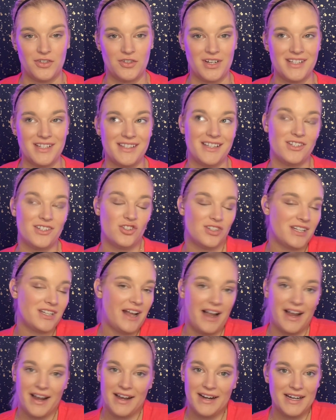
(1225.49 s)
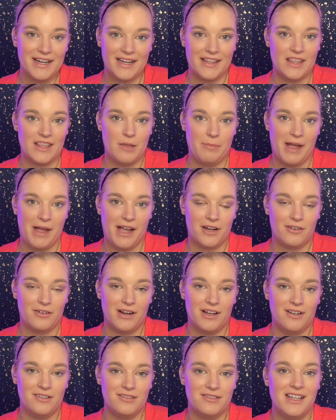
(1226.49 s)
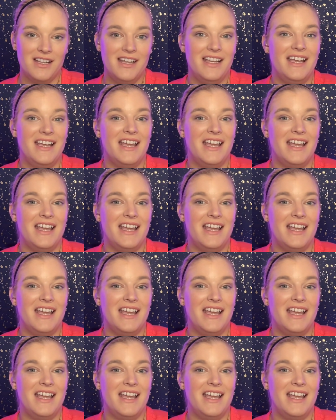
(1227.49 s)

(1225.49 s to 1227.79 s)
stress that's just hiding in the background